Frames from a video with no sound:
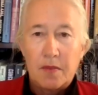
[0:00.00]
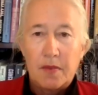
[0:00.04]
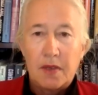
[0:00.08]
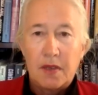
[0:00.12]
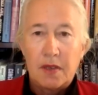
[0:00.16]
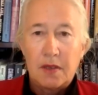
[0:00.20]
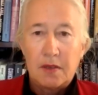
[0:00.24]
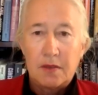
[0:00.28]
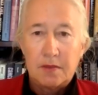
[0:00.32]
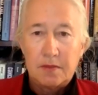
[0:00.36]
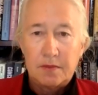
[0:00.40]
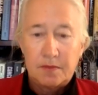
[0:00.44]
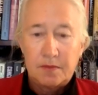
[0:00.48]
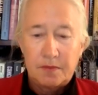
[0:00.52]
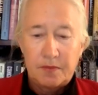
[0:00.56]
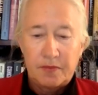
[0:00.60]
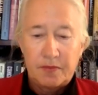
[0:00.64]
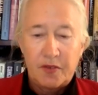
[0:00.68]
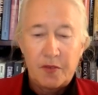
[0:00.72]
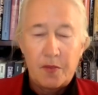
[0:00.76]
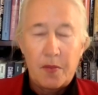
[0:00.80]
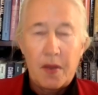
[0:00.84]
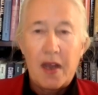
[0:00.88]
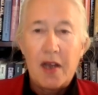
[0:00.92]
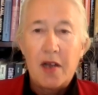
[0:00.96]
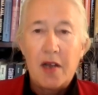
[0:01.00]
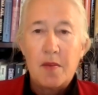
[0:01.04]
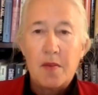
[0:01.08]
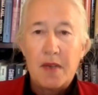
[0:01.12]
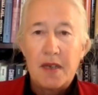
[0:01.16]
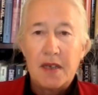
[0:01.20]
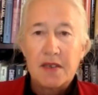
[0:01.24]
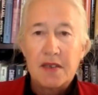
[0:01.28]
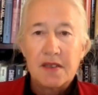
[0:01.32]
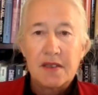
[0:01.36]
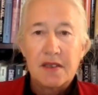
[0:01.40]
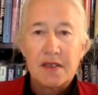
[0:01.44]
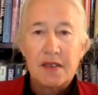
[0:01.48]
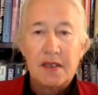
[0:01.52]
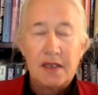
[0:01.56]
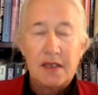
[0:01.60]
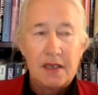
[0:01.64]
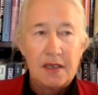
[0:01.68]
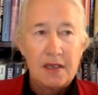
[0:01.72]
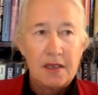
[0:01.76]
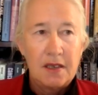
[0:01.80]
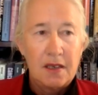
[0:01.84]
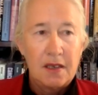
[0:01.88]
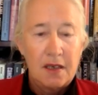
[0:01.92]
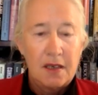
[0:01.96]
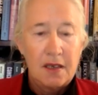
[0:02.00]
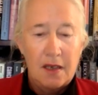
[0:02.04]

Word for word: um, from biomass today.